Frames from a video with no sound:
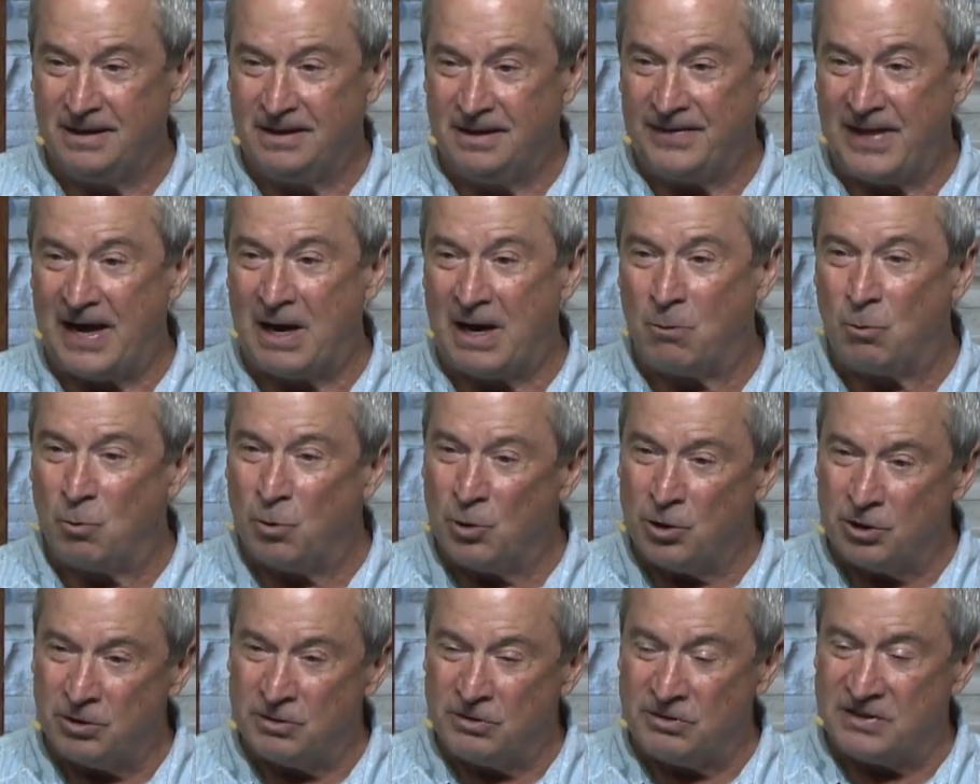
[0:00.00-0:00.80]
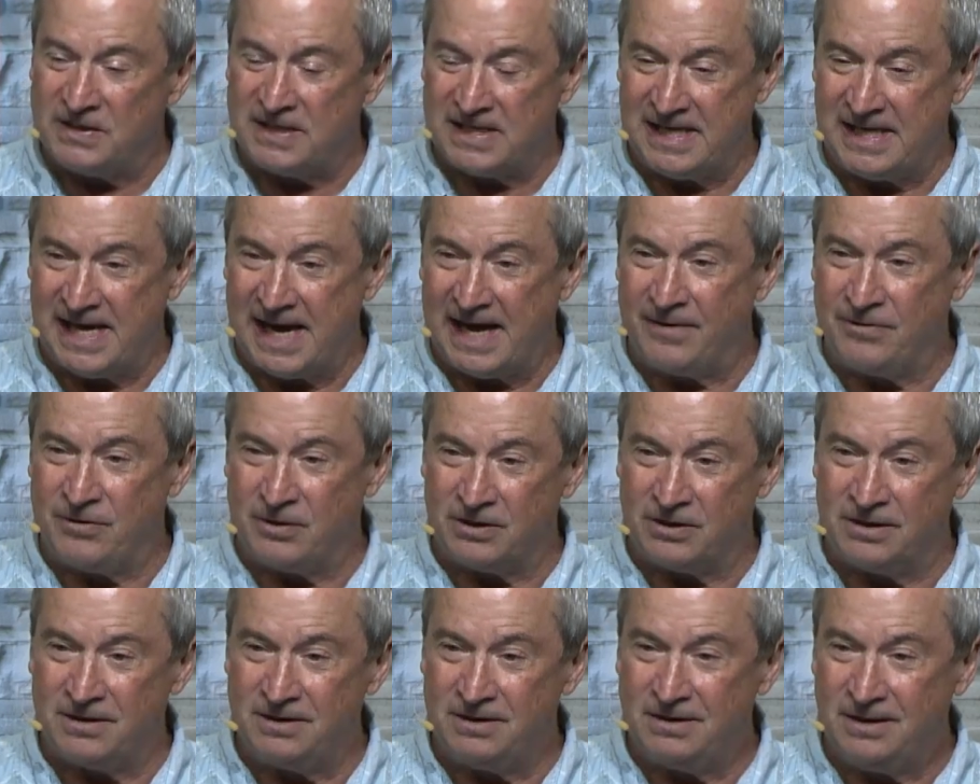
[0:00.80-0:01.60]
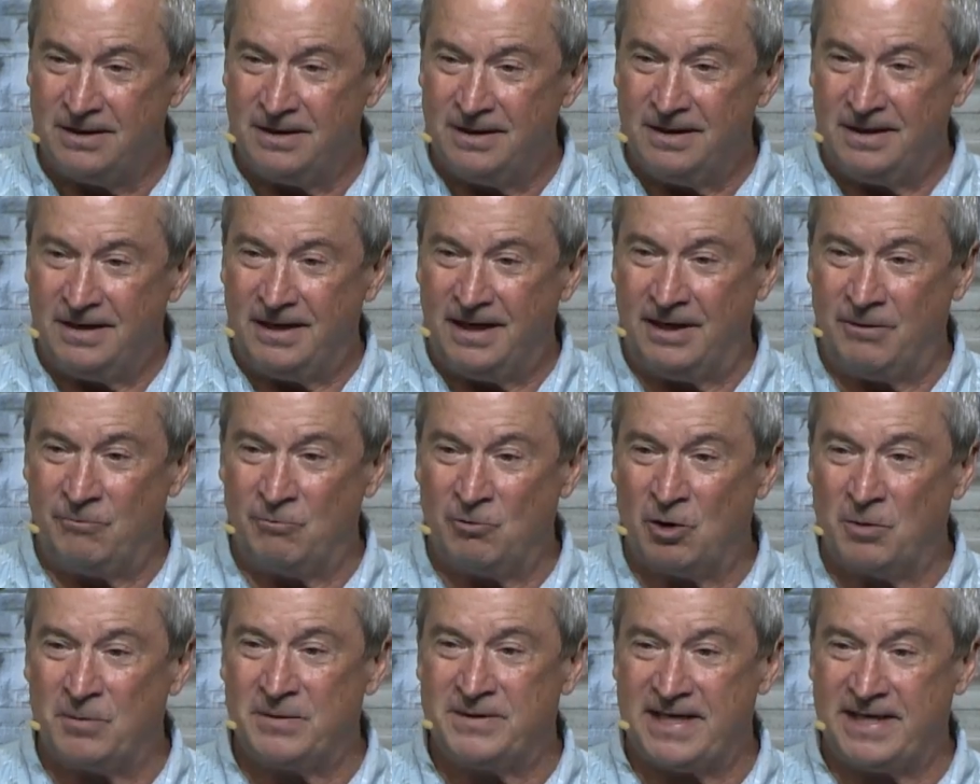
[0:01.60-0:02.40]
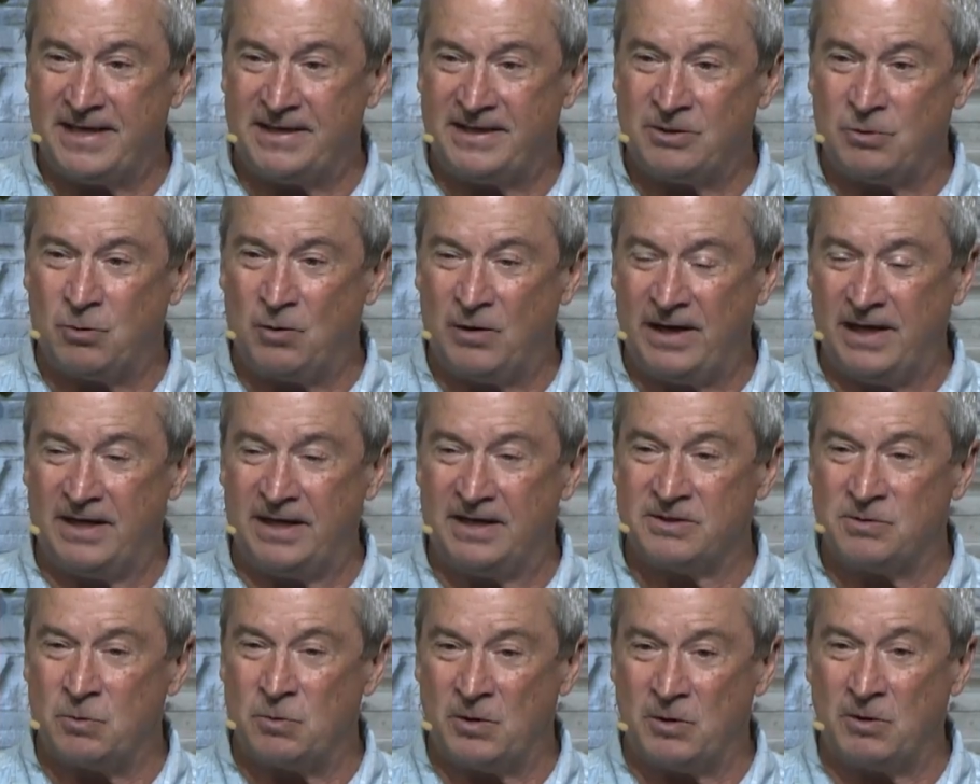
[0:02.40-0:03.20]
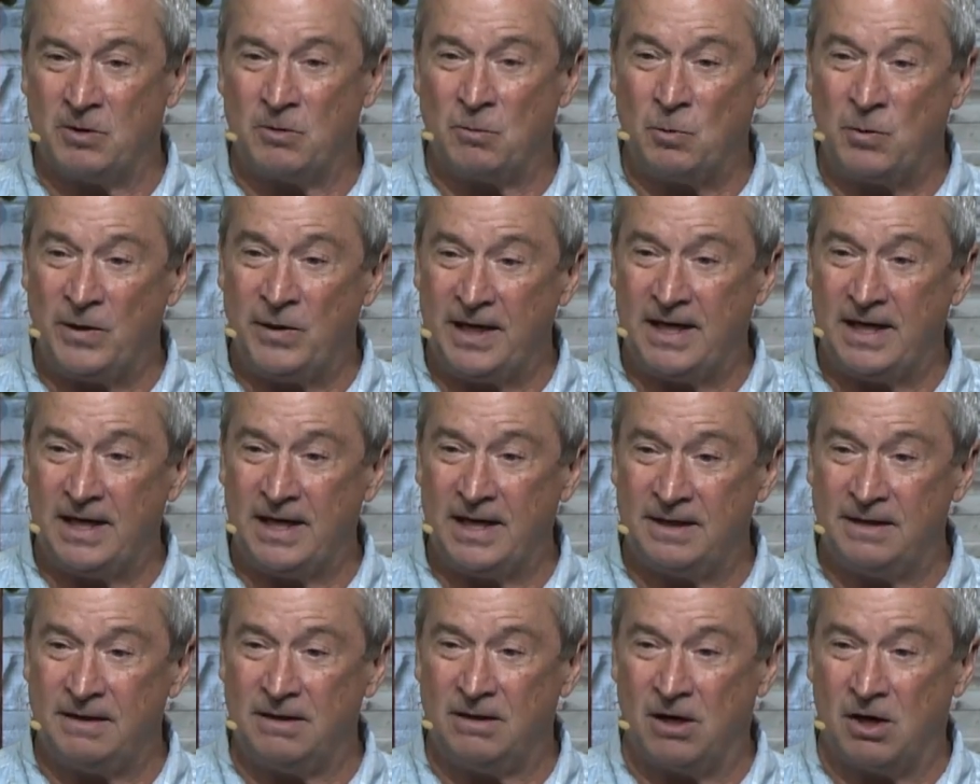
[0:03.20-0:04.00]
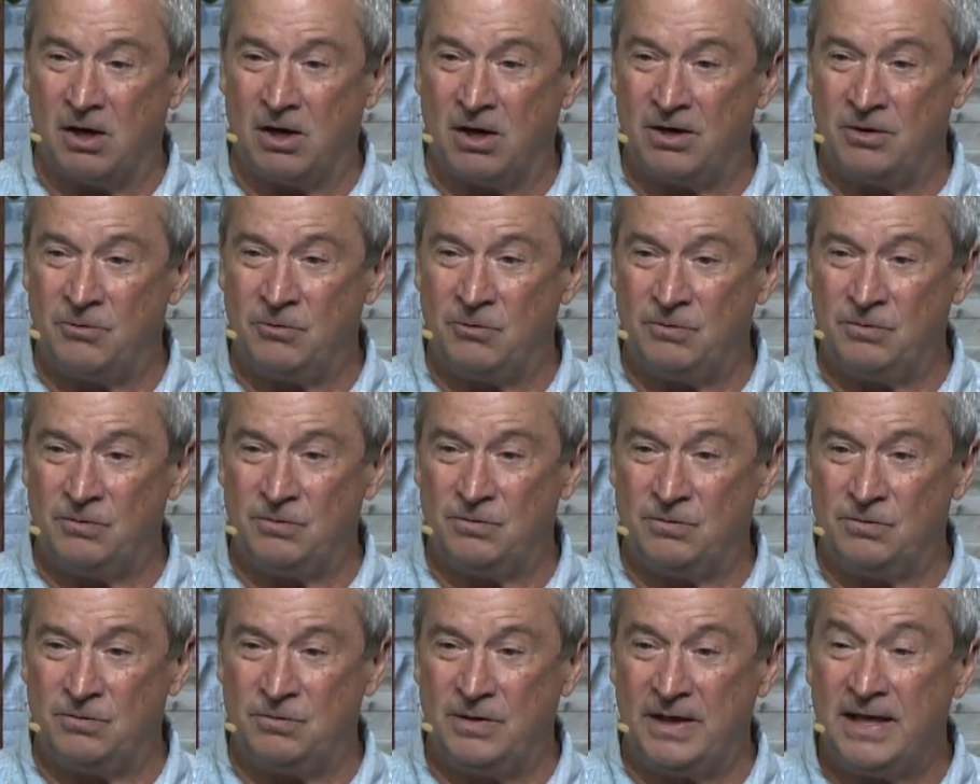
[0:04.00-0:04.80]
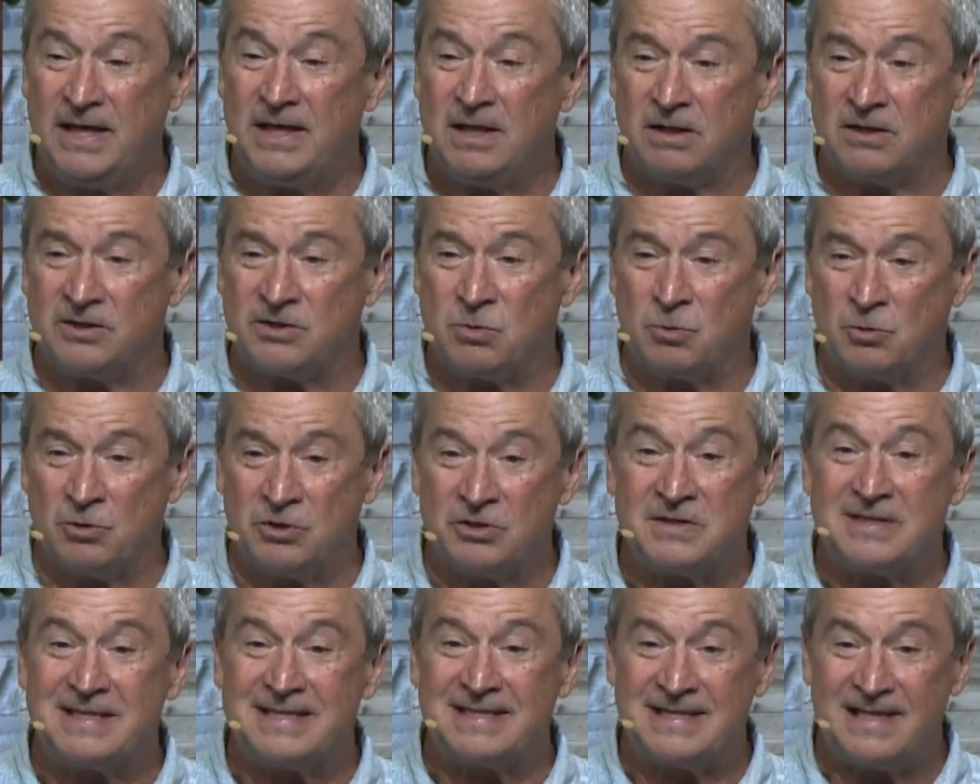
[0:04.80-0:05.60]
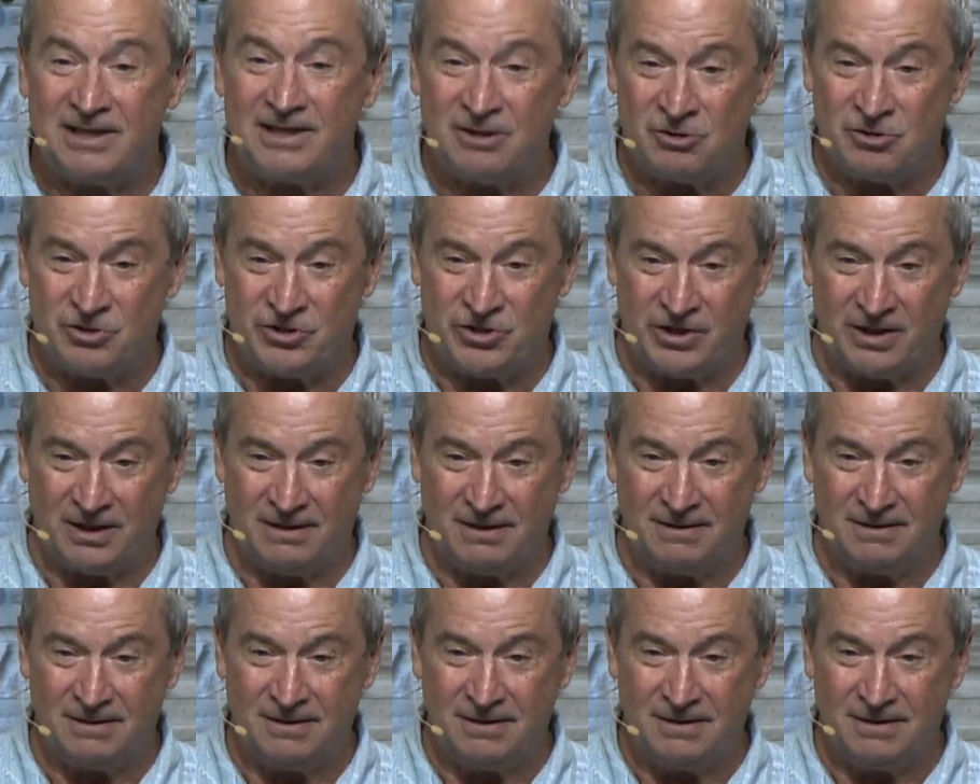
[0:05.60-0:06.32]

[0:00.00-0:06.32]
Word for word: That word together in Romans 8:20 is where we get our English word synergy.